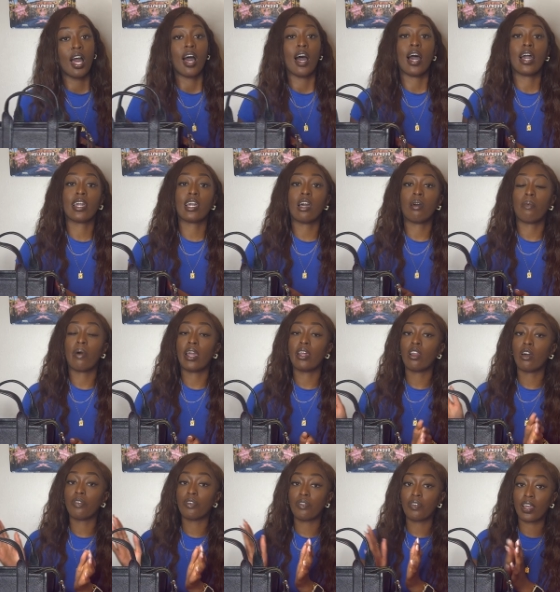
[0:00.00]
I got mine
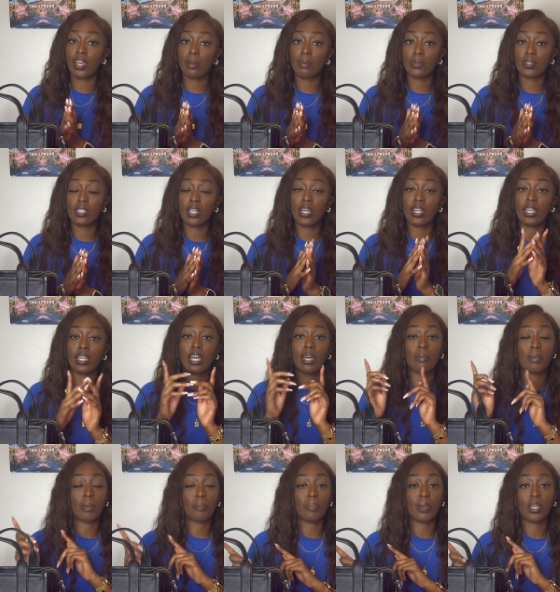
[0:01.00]
off of Amazon. I got
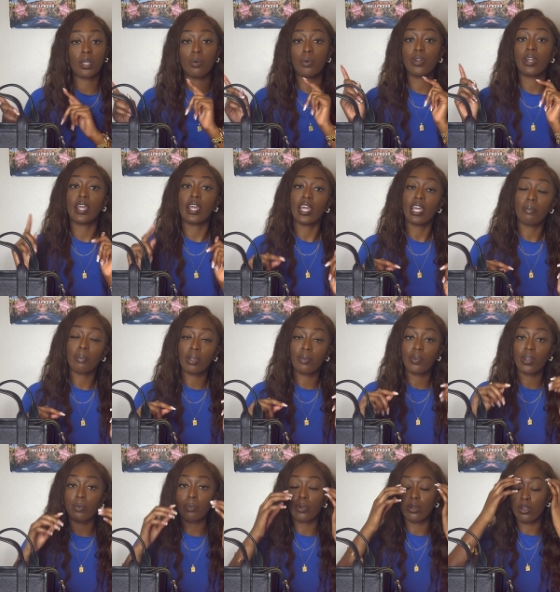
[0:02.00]
my pink one and my
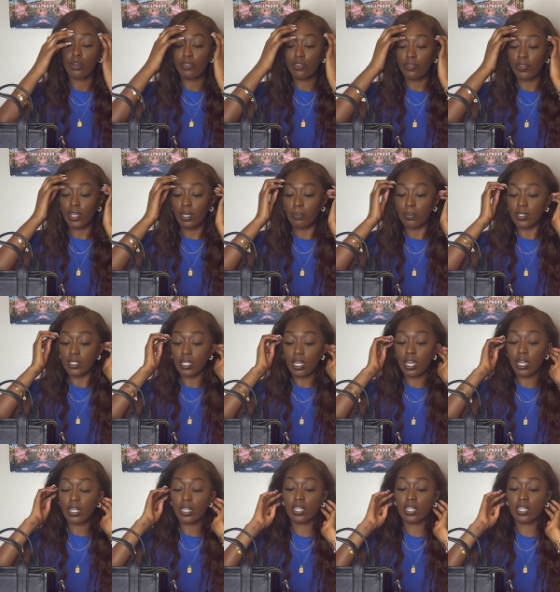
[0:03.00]
red one off of Amazon.